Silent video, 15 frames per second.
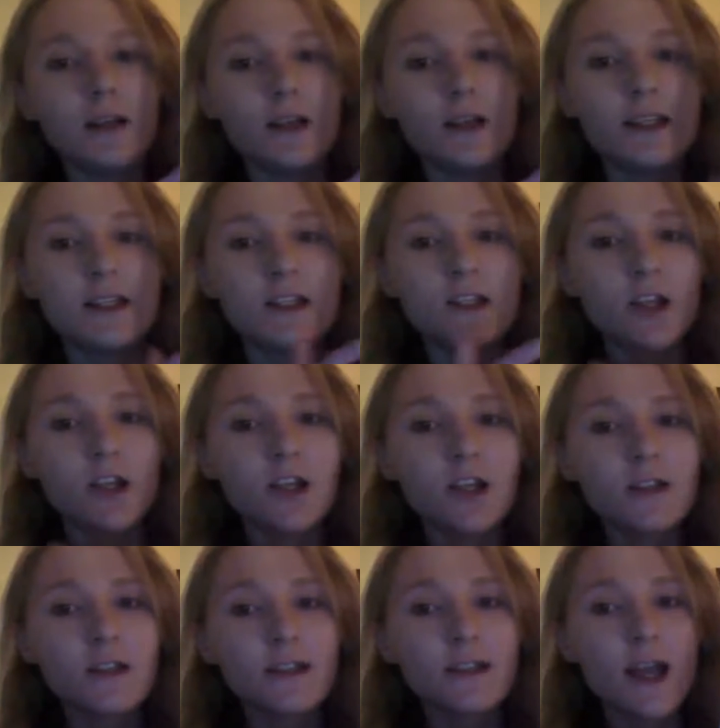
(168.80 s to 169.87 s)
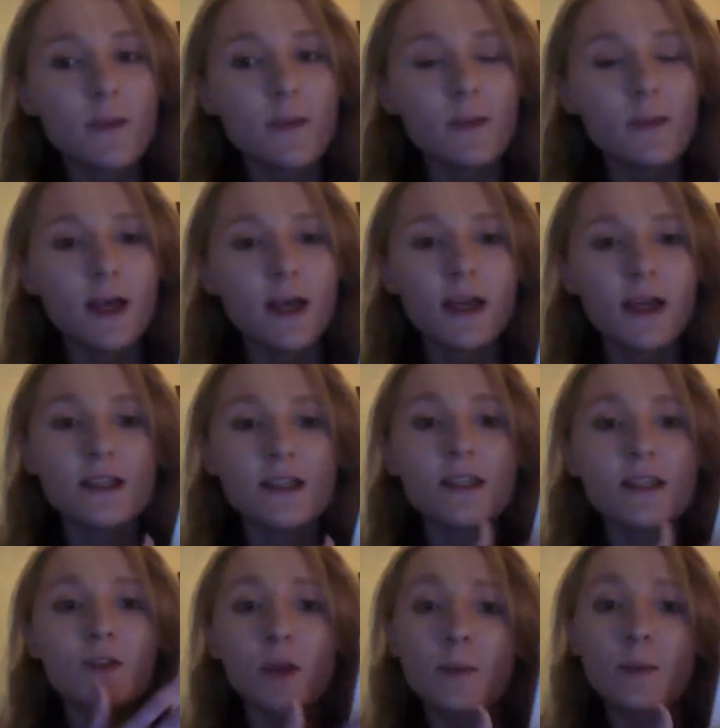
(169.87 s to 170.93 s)
The third step is
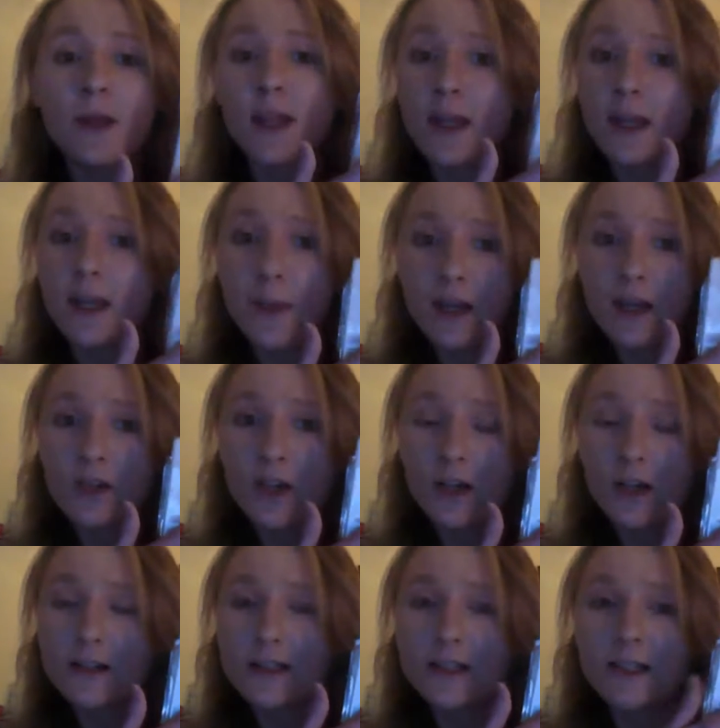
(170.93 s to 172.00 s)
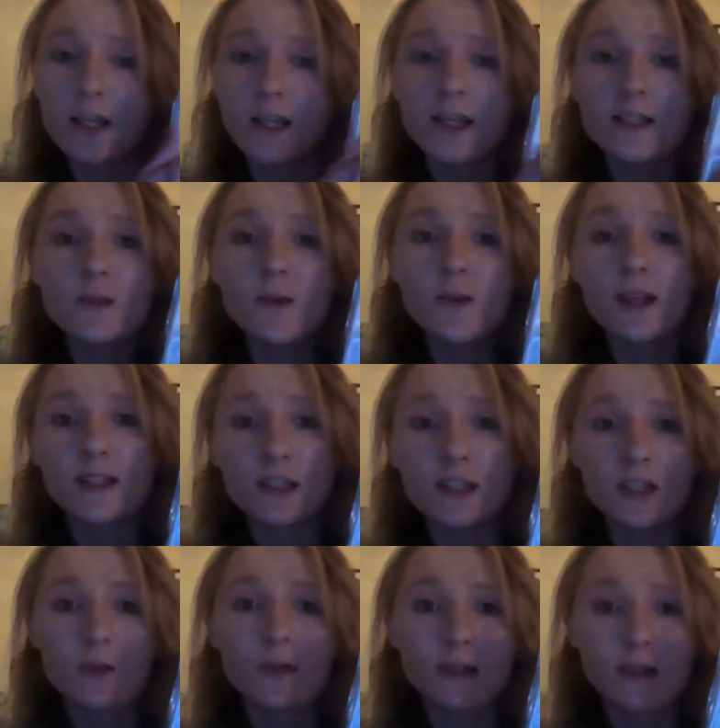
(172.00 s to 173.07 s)
discriminating pictures. Now, this is why I said
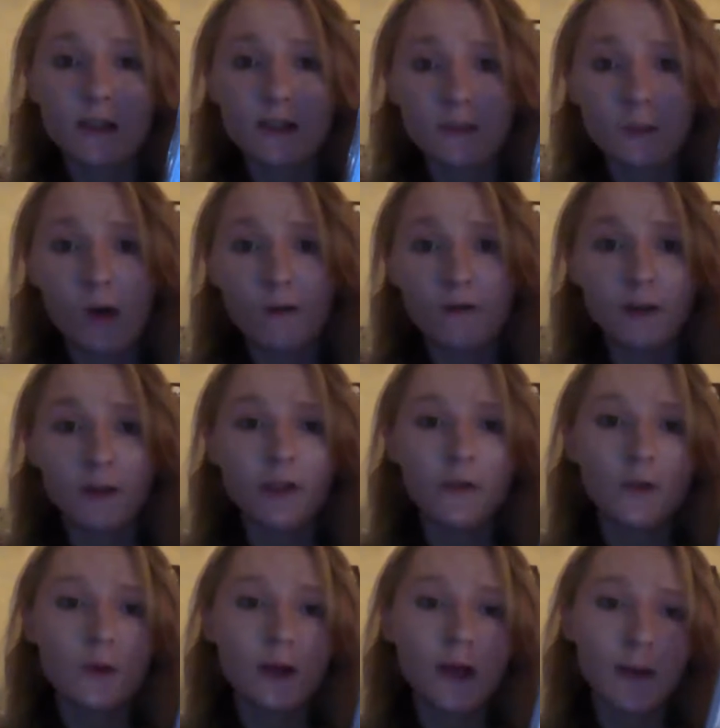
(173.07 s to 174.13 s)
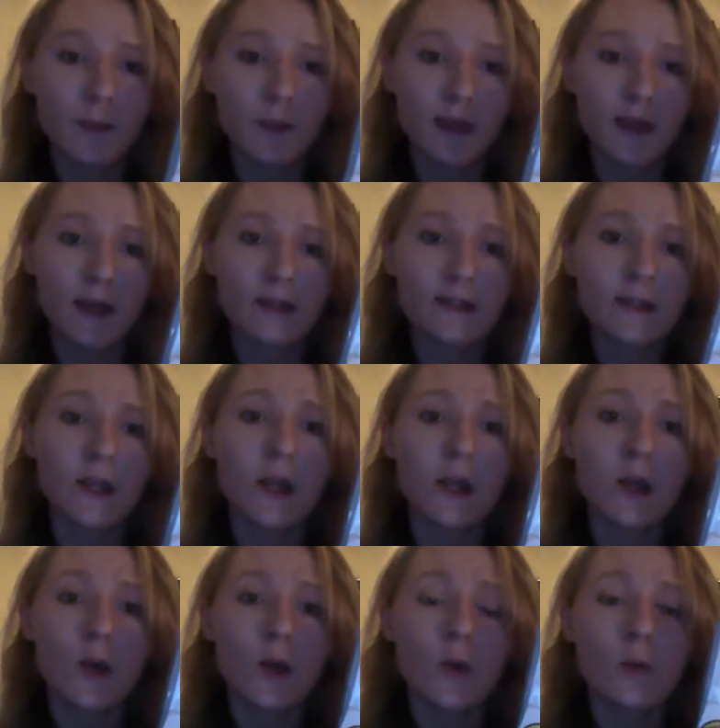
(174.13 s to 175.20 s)
she was in a small field of 3, because
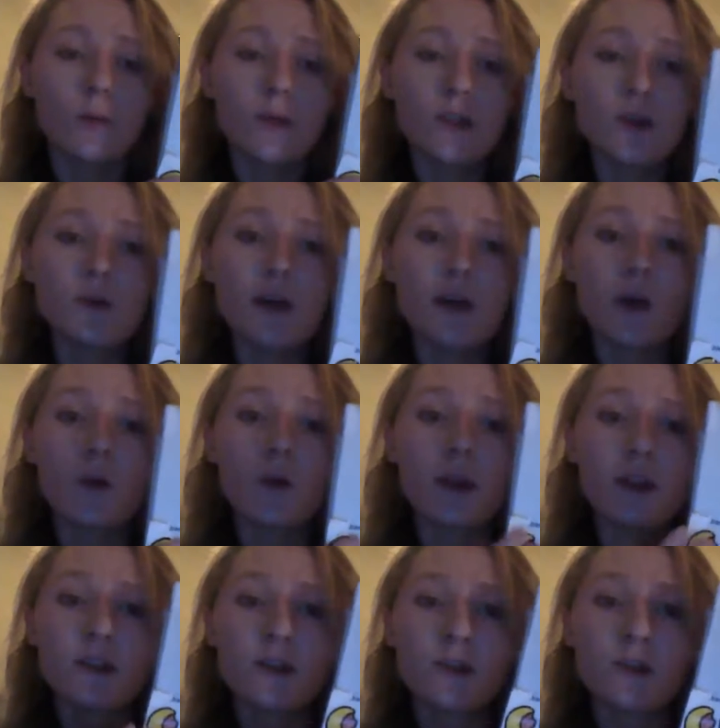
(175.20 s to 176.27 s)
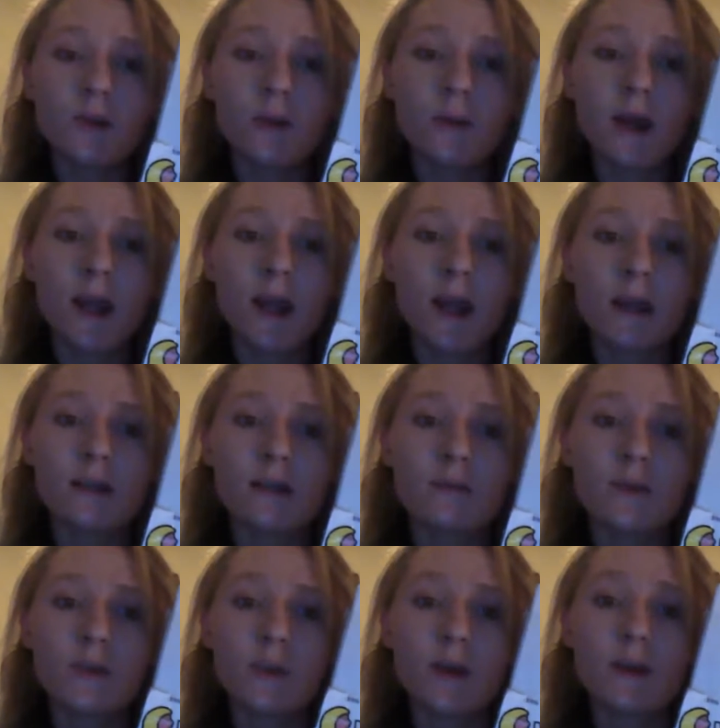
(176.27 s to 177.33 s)
when we do that, we discriminate
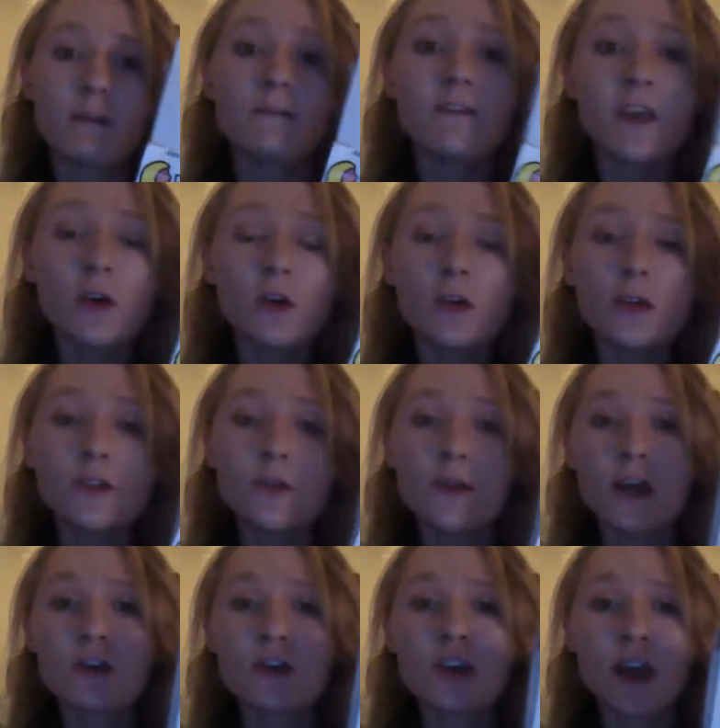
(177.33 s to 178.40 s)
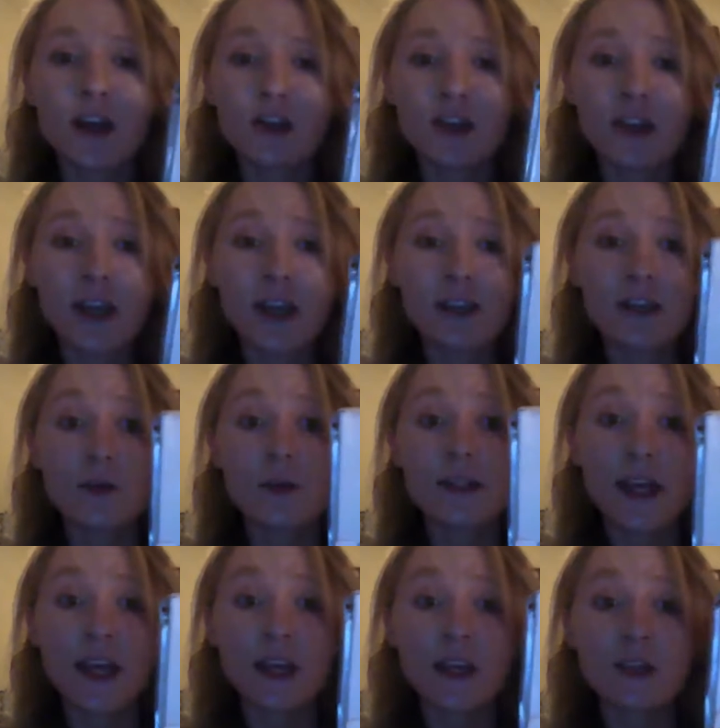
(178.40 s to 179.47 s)
between a field. So now she actually has to
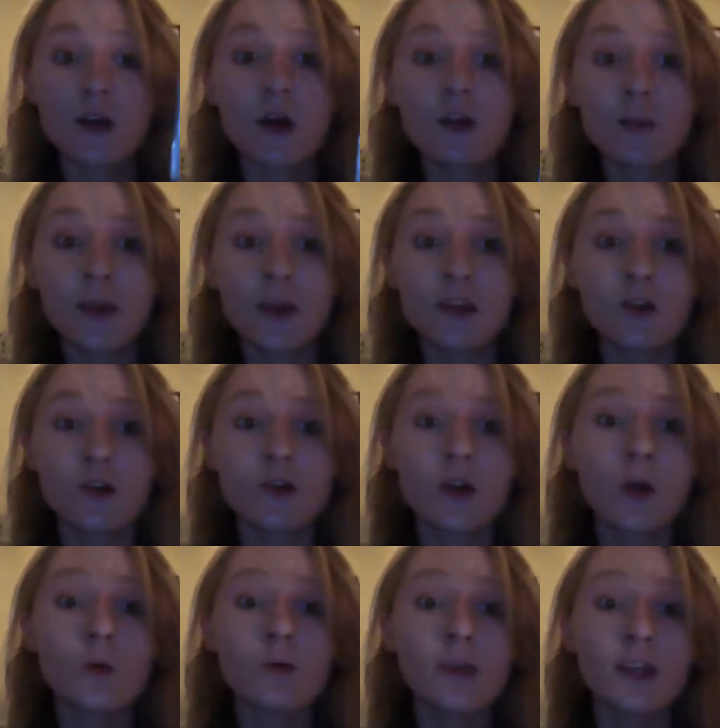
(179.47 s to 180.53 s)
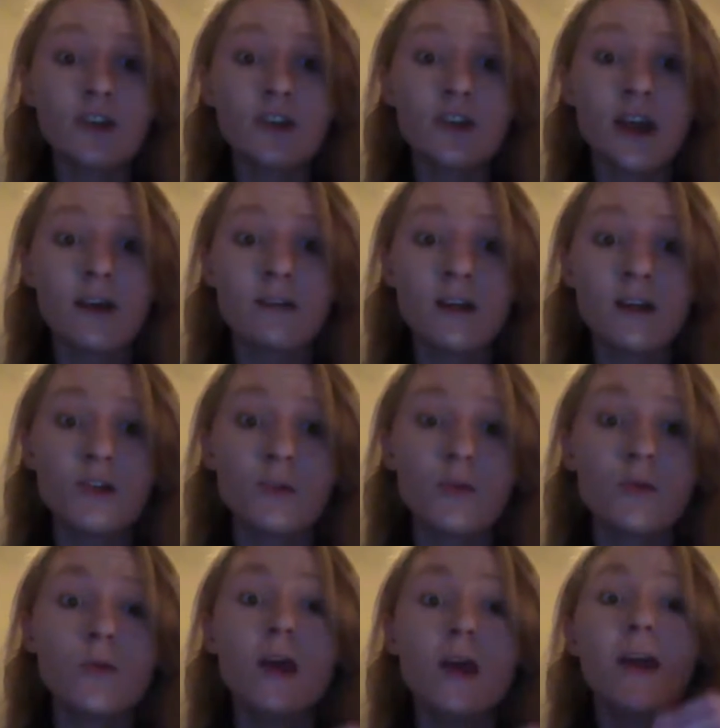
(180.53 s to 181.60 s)
attend to all the pictures. Not only is she having
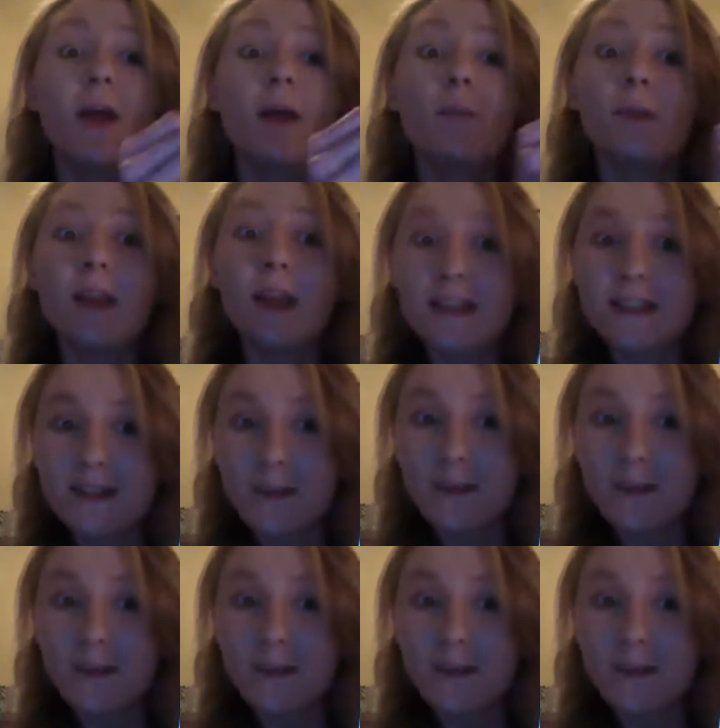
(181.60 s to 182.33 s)
to place the